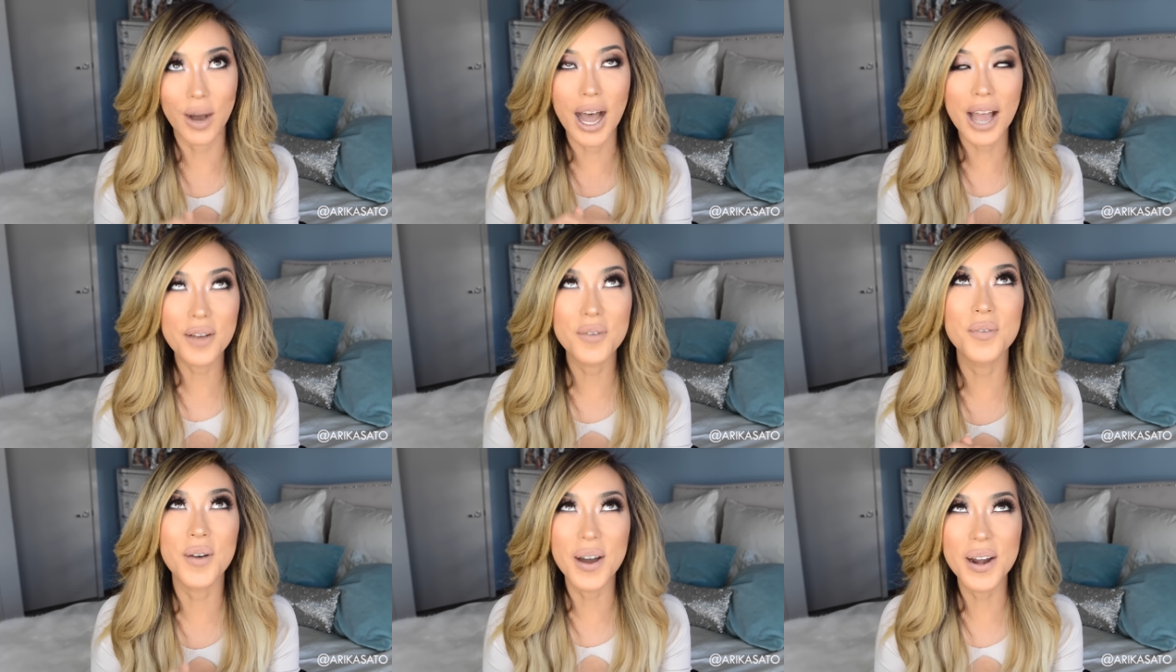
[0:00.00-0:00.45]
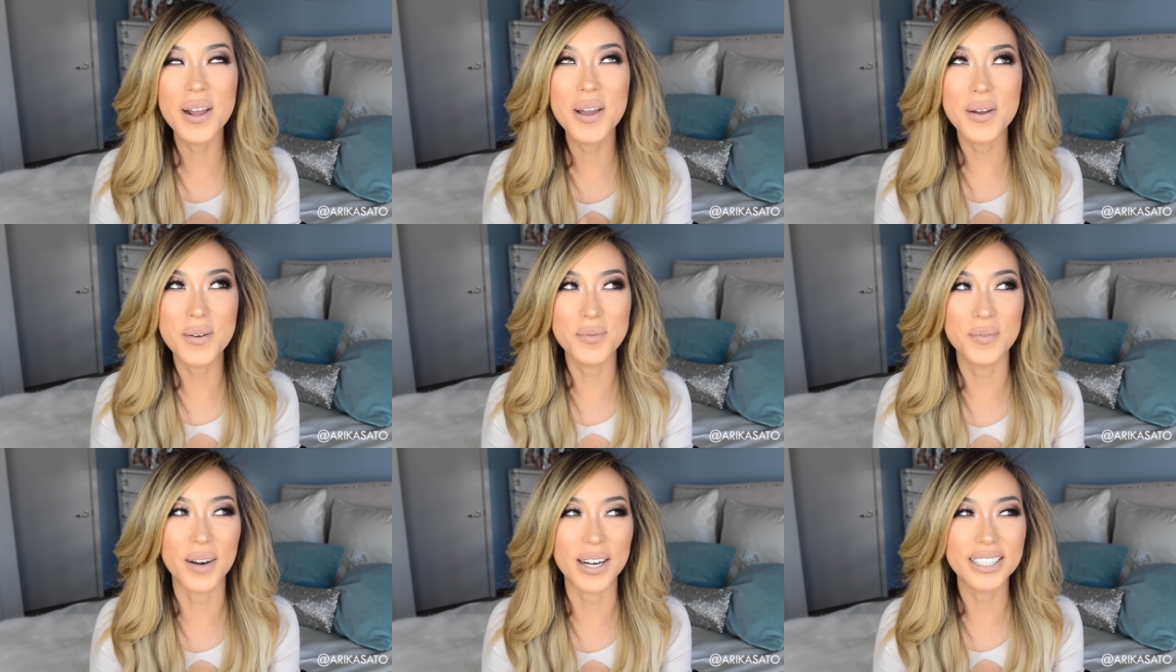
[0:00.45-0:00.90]
I want
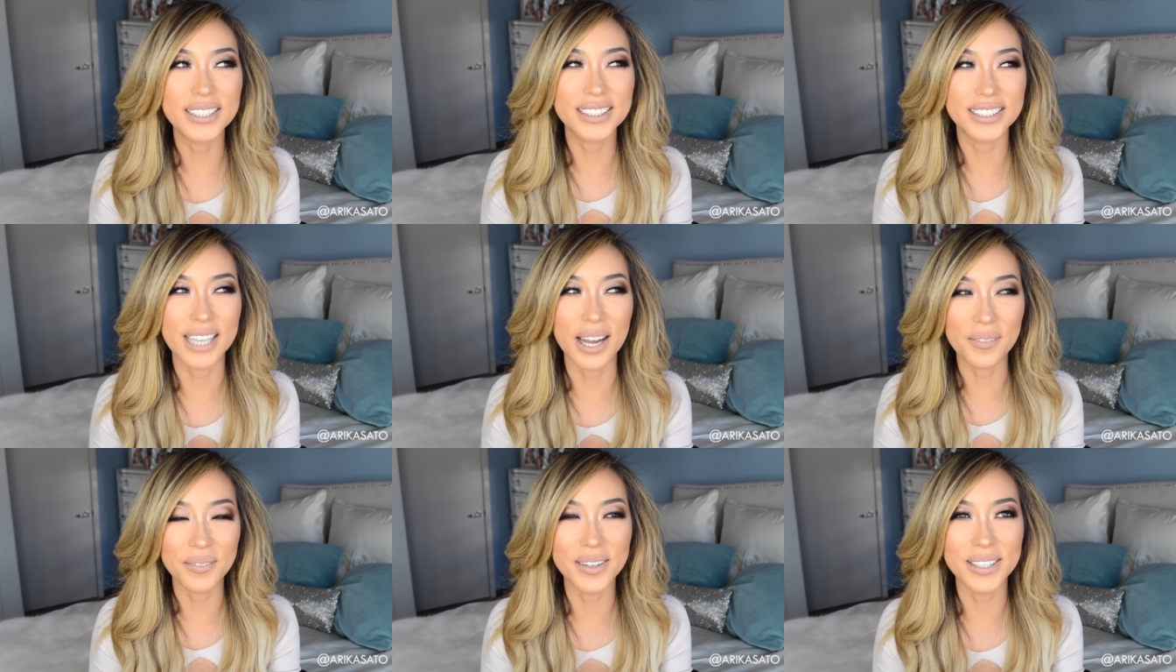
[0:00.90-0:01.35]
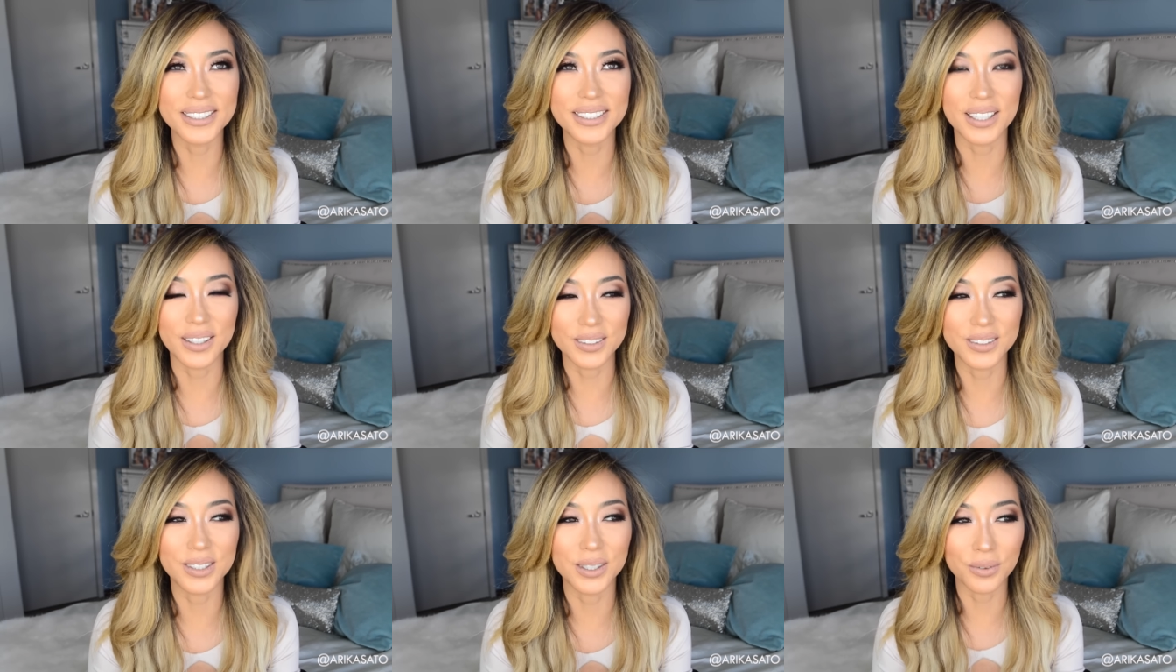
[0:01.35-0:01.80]
to embrace the Japanese
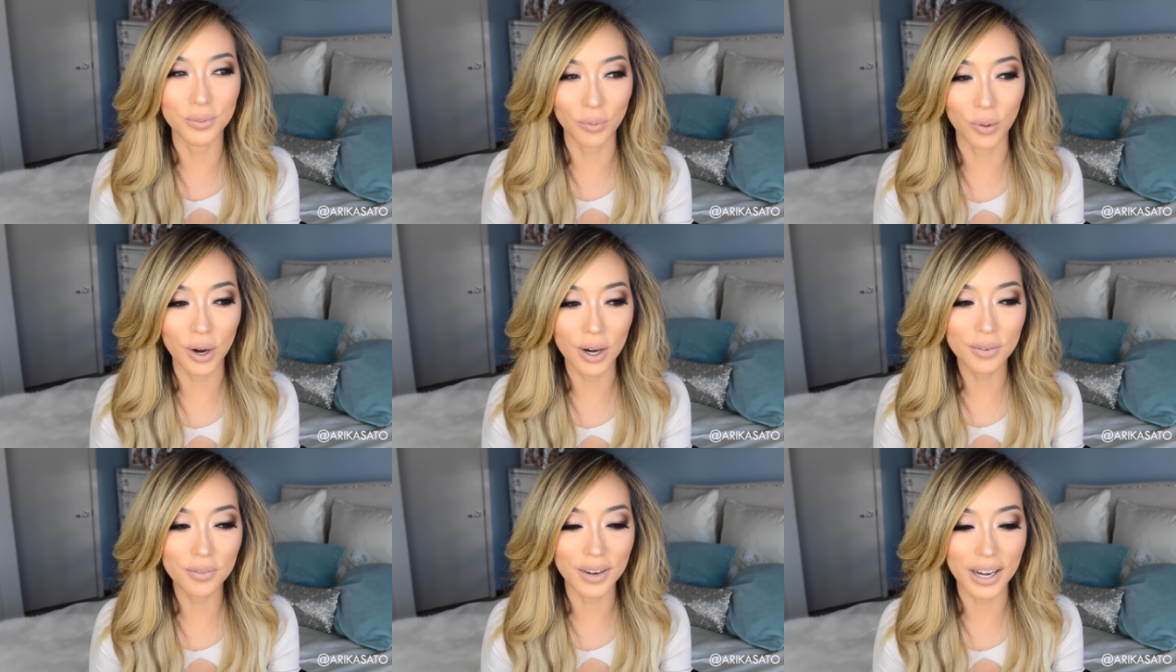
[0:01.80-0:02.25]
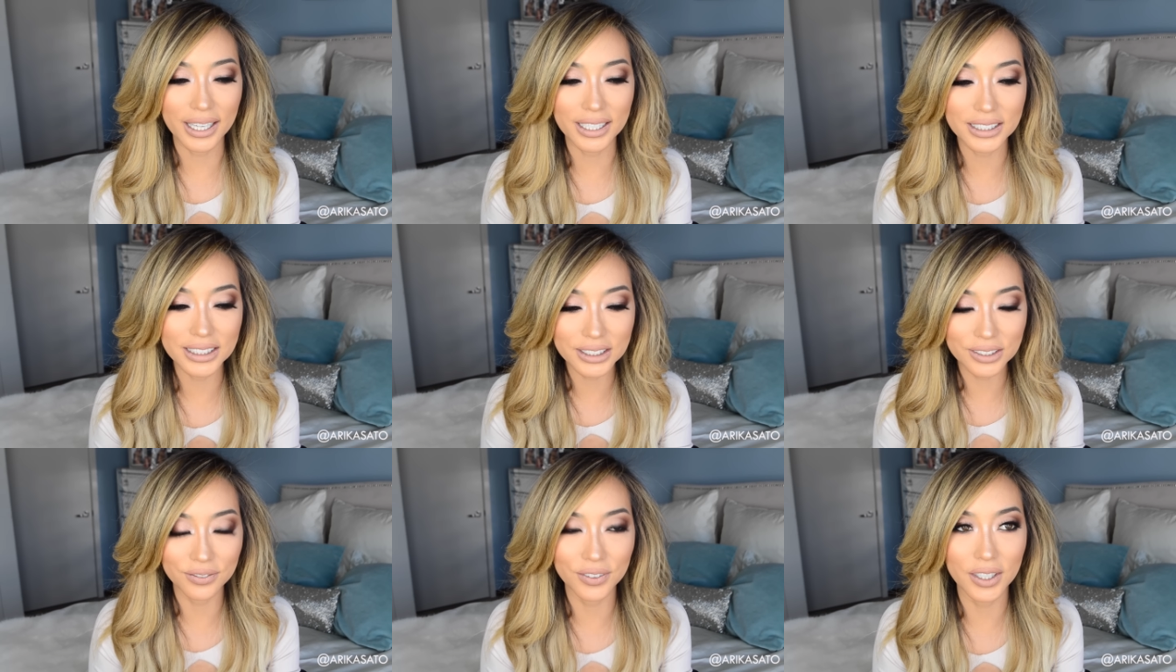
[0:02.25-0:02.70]
culture more, but I
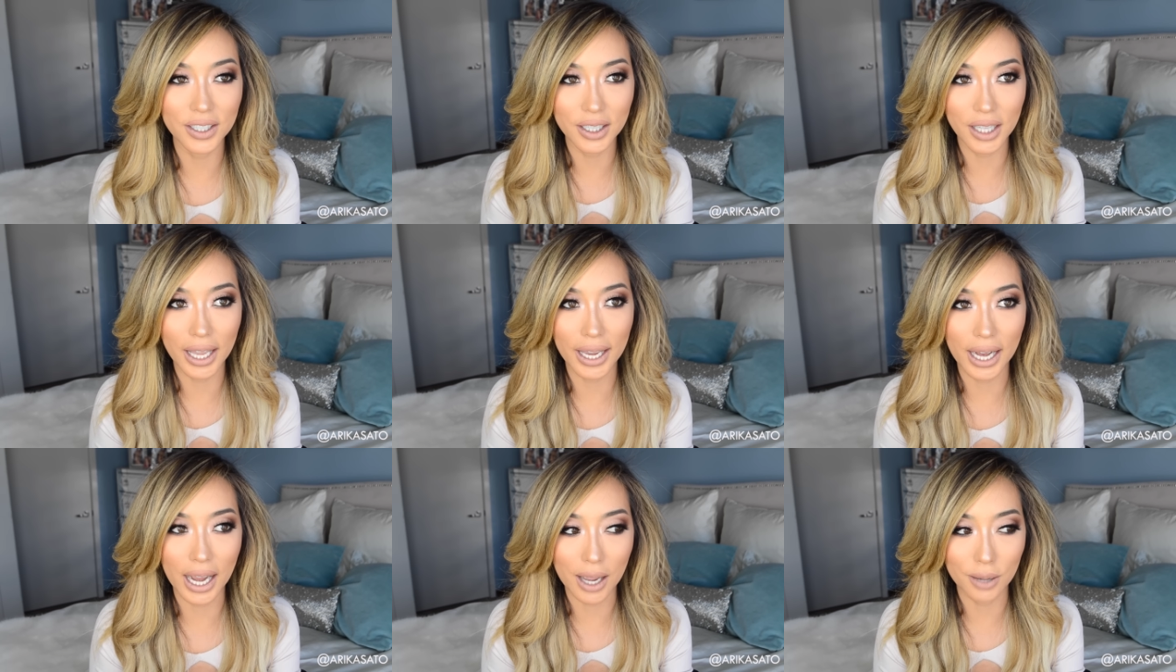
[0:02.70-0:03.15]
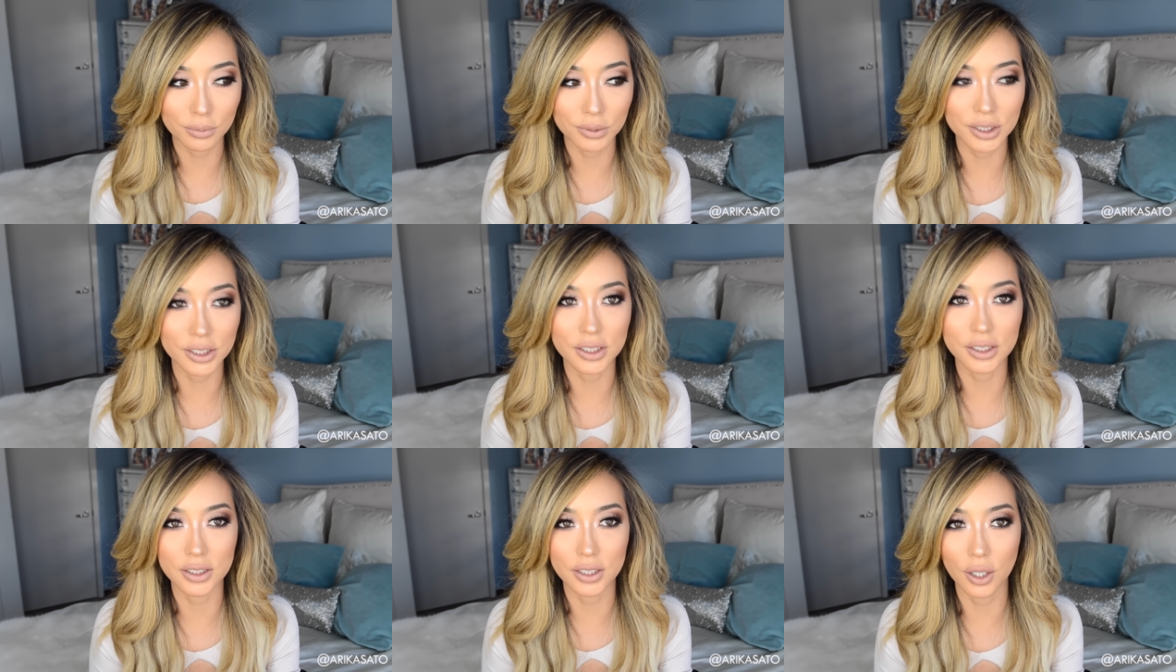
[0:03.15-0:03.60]
just feel like I'm
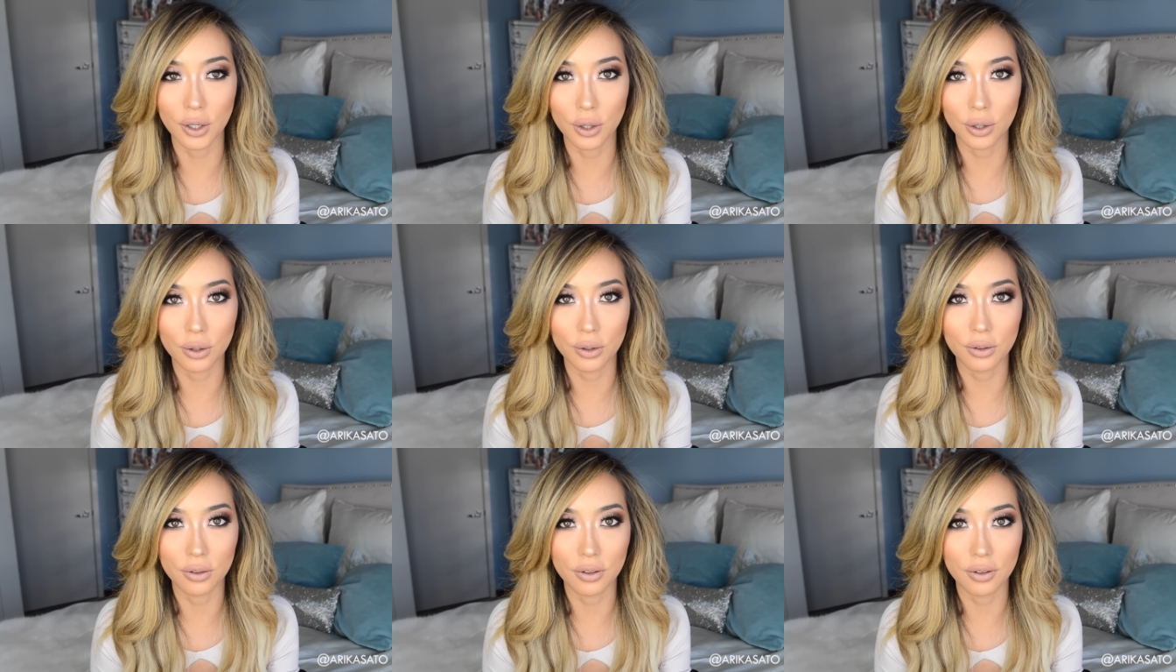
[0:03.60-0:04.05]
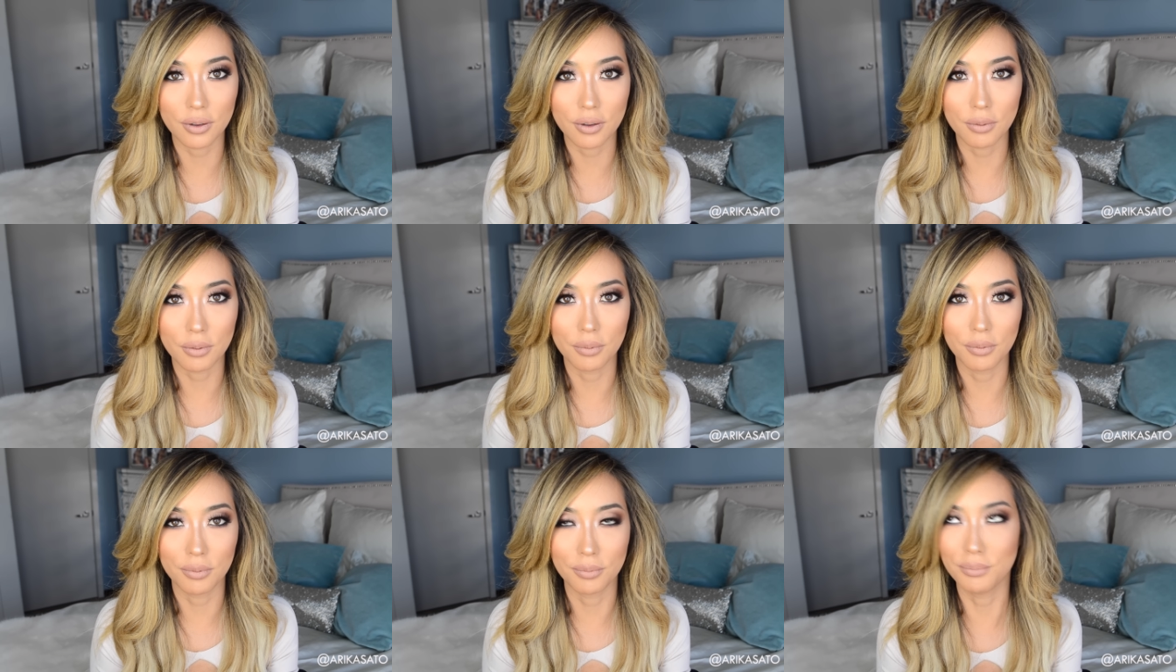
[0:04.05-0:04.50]
just so
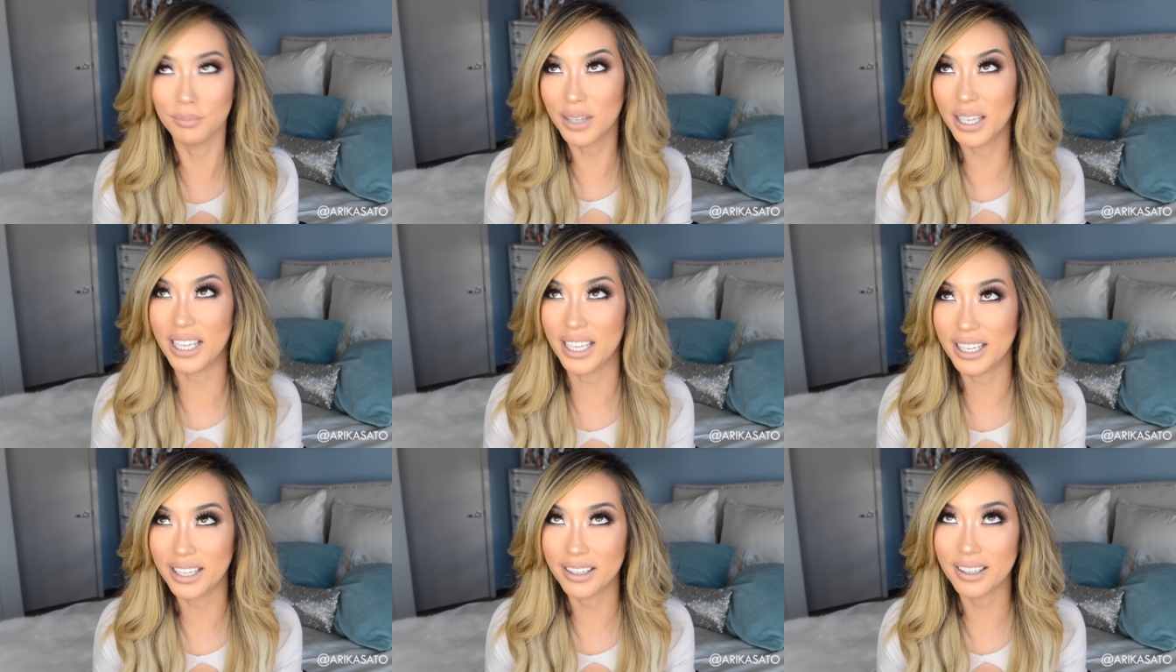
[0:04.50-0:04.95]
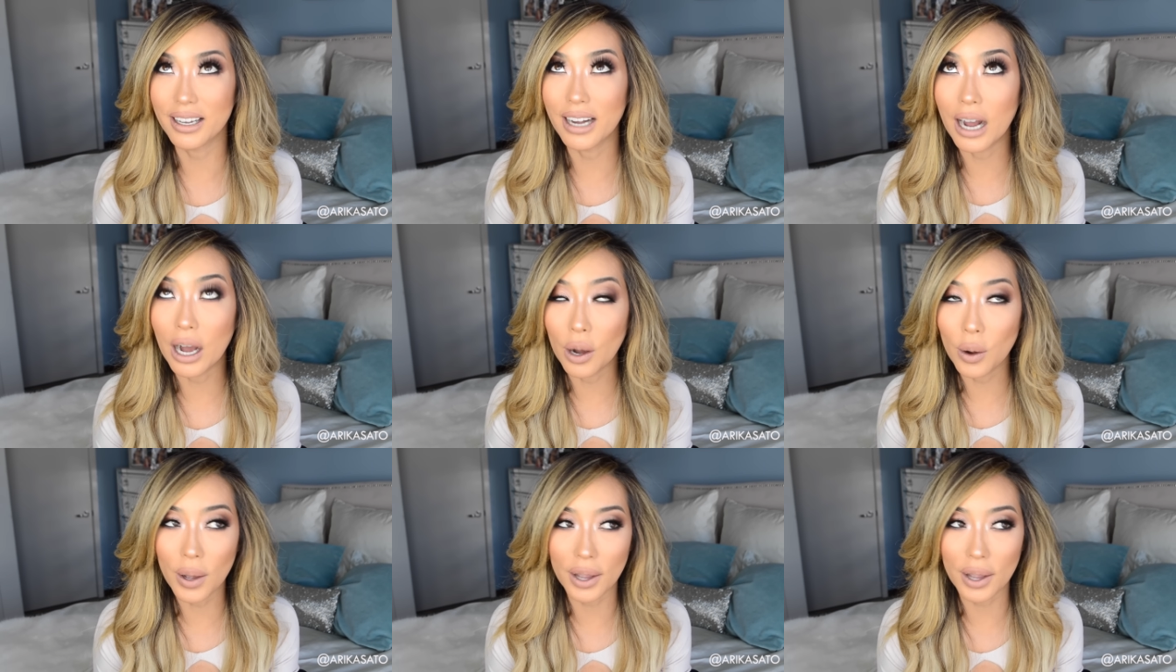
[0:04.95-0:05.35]
me, you know?